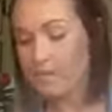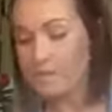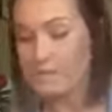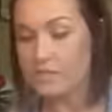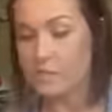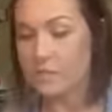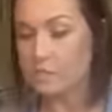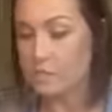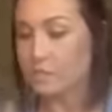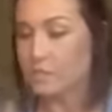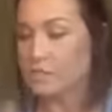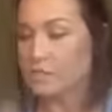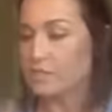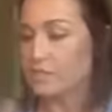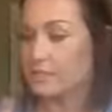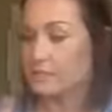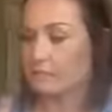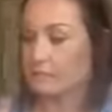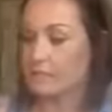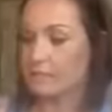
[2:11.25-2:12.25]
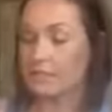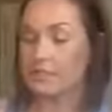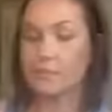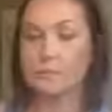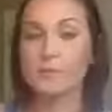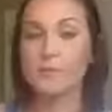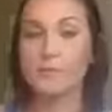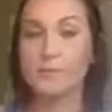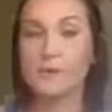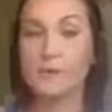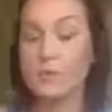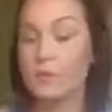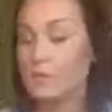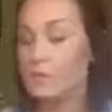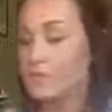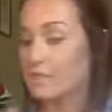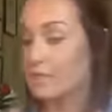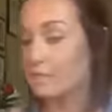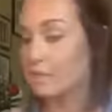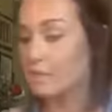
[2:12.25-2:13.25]
So let me just tell you a little bit about
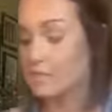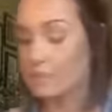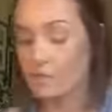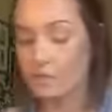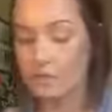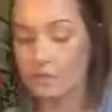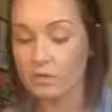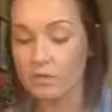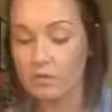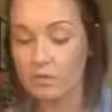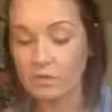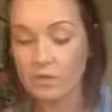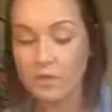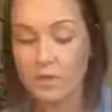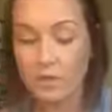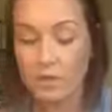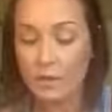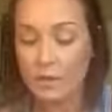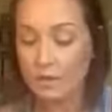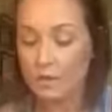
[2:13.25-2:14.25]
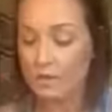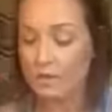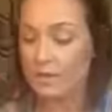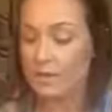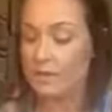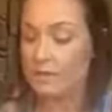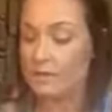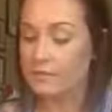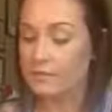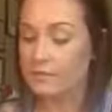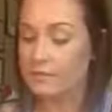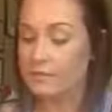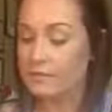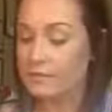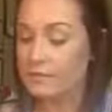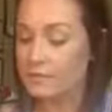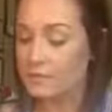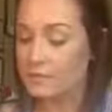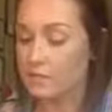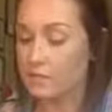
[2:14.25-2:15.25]
what CBD oil is. And
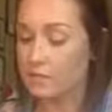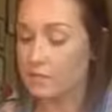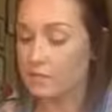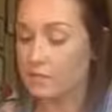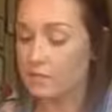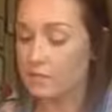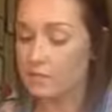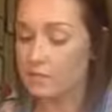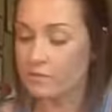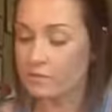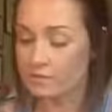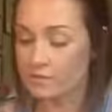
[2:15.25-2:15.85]
this is going.